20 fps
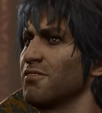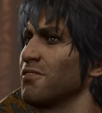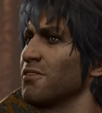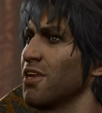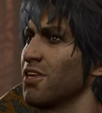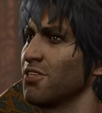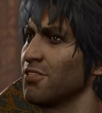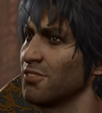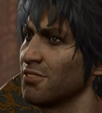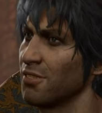
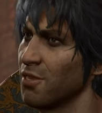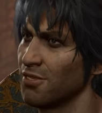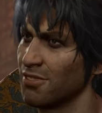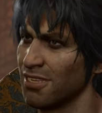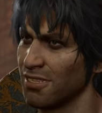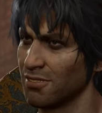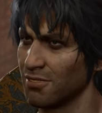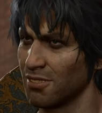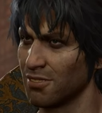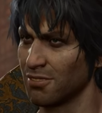First,
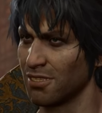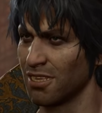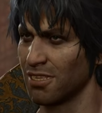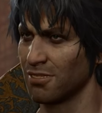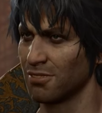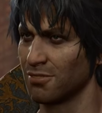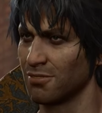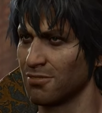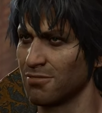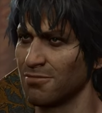Orin the
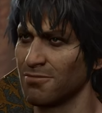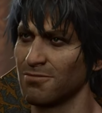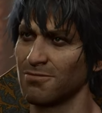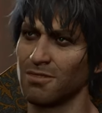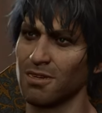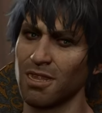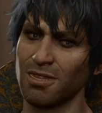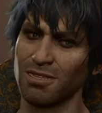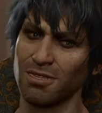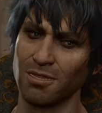Red,
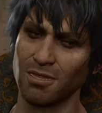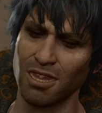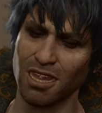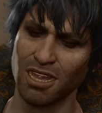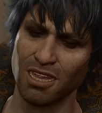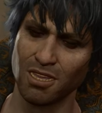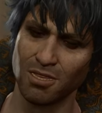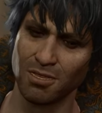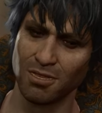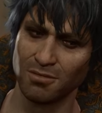bloody
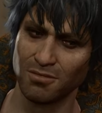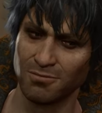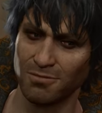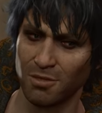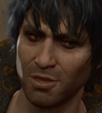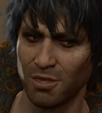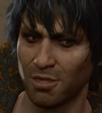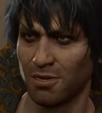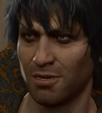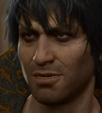dagger
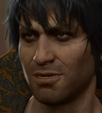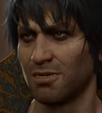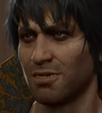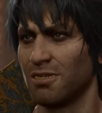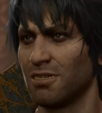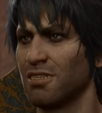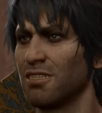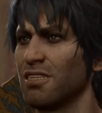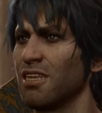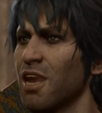of Baal,
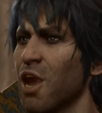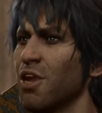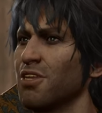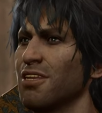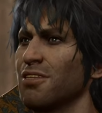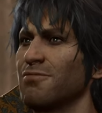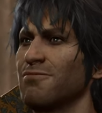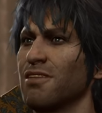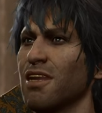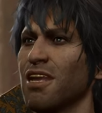
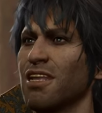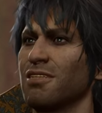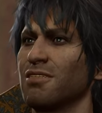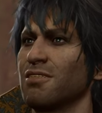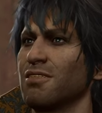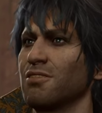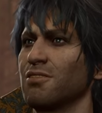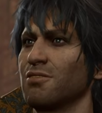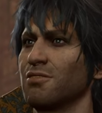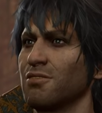causes
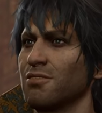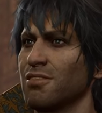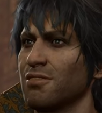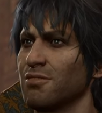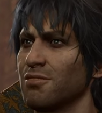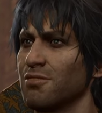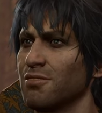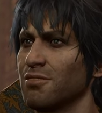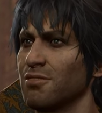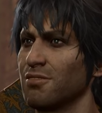panic in the
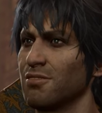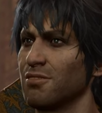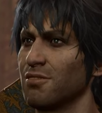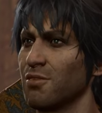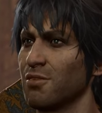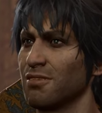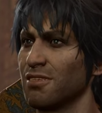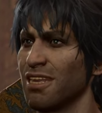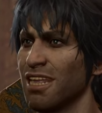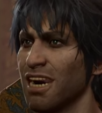streets
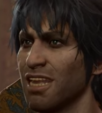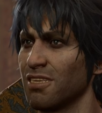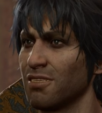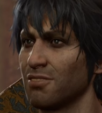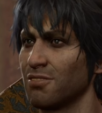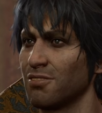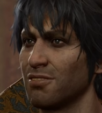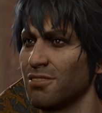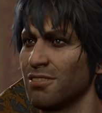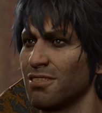through
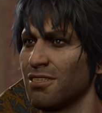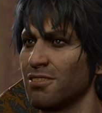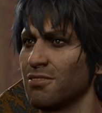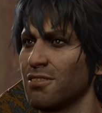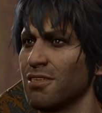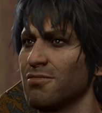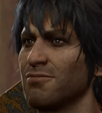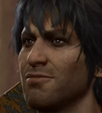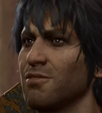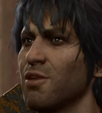killings in
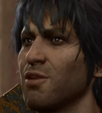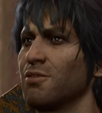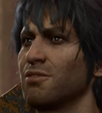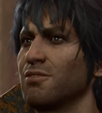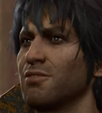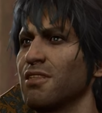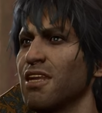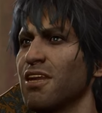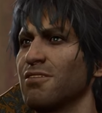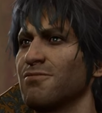the
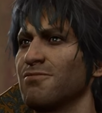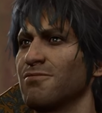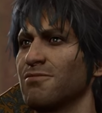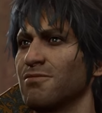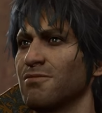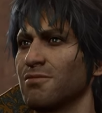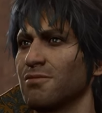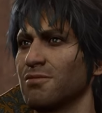Absolute's name.